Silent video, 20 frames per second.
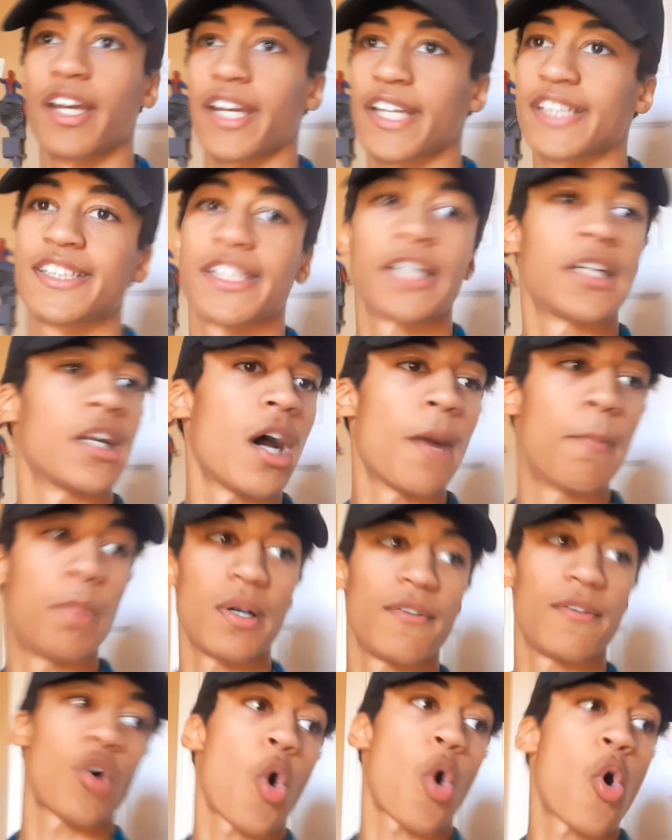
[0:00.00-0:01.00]
Like I said,
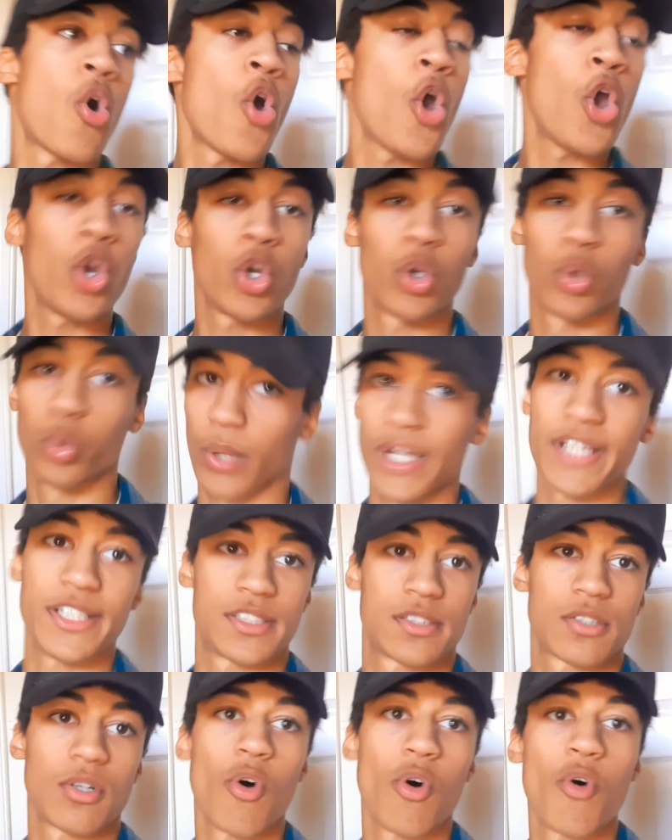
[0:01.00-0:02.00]
above all, great
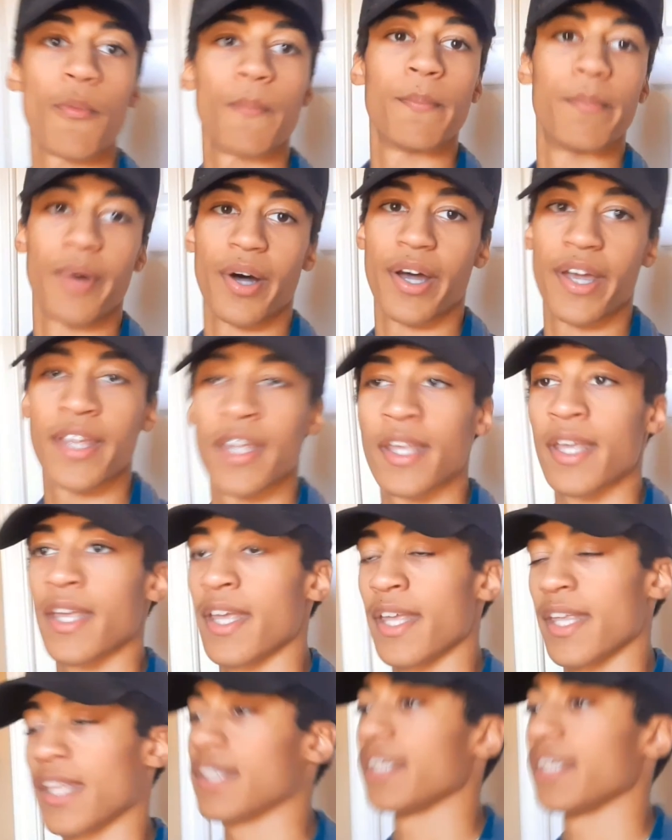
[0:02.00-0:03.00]
sculpt, but
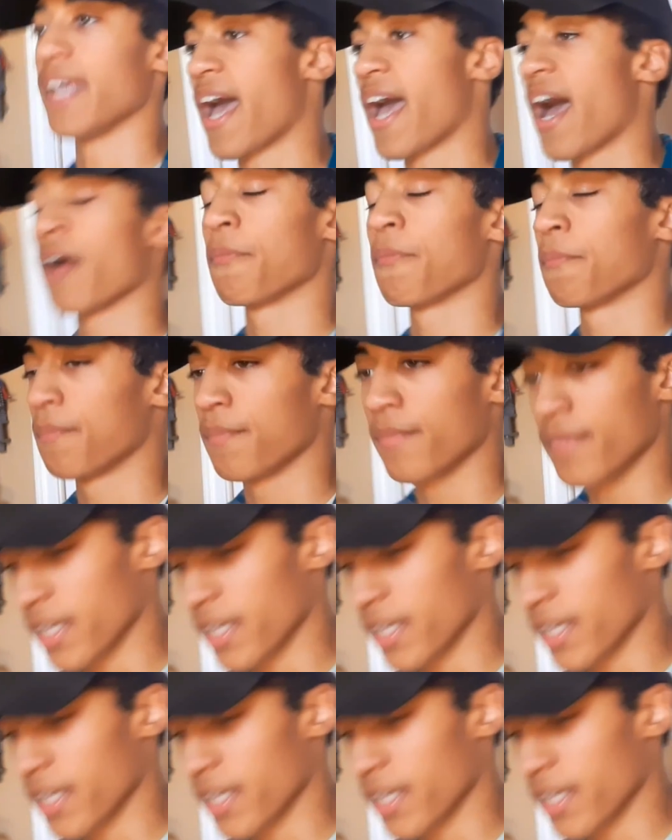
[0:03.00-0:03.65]
yeah,